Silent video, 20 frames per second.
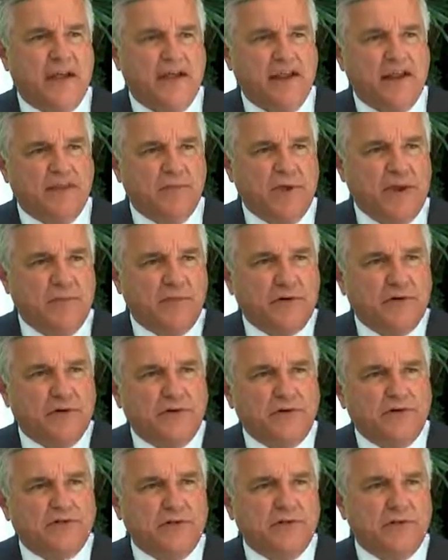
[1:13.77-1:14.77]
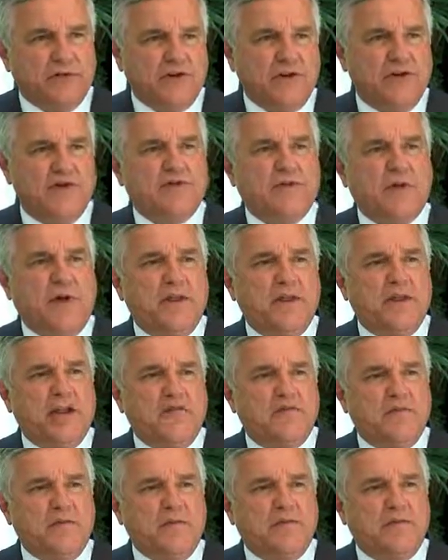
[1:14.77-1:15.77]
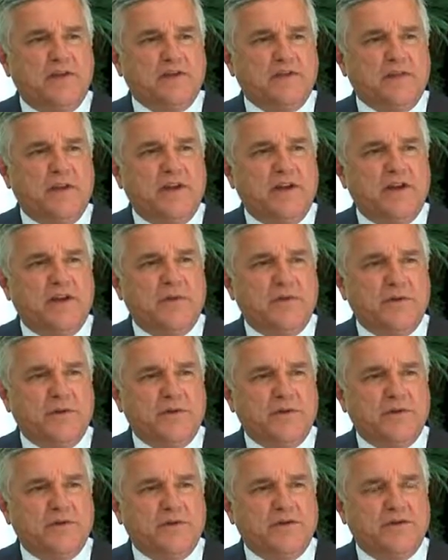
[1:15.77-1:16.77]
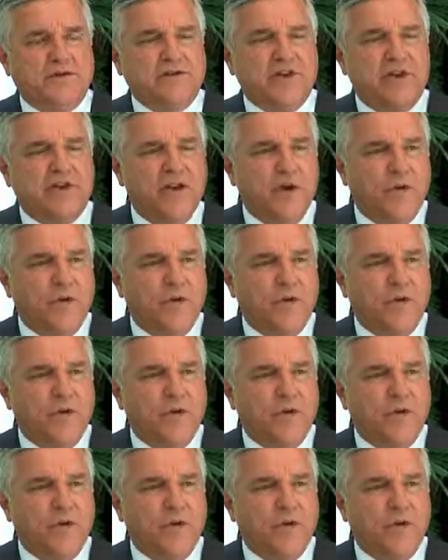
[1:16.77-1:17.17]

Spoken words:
and that paper currency was used by the government for spending purposes.